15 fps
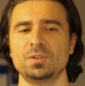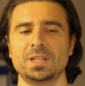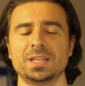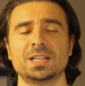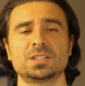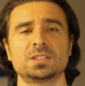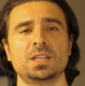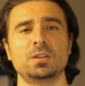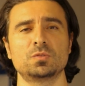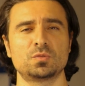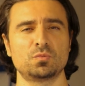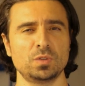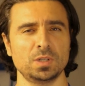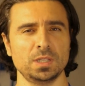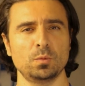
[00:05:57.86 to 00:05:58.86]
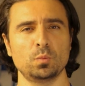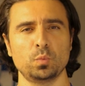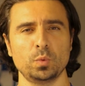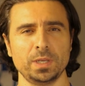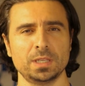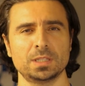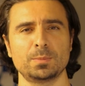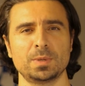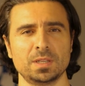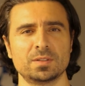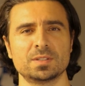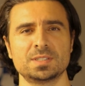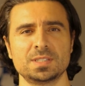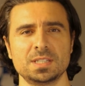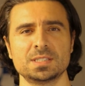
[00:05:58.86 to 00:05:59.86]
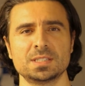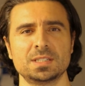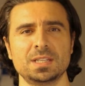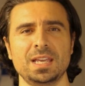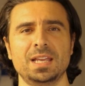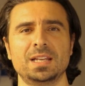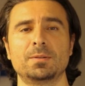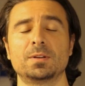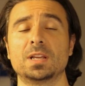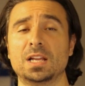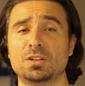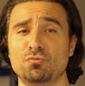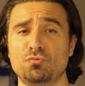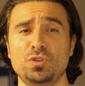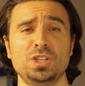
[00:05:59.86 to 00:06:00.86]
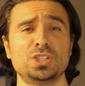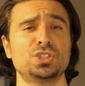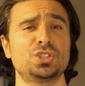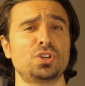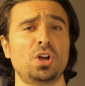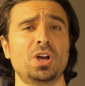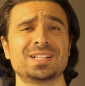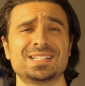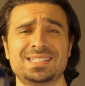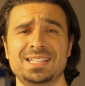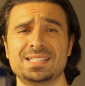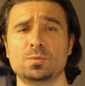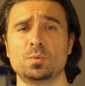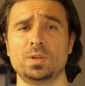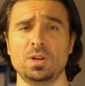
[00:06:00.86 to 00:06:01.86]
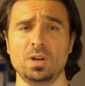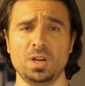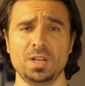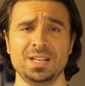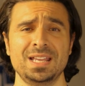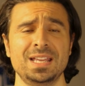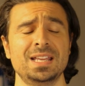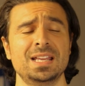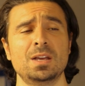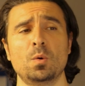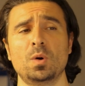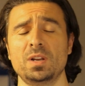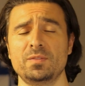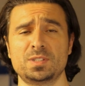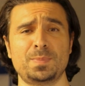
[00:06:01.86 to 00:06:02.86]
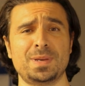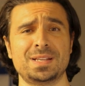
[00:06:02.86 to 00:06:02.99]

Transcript: really got, he was really weak at the beginning of the season and got really strong as the season went on. One of his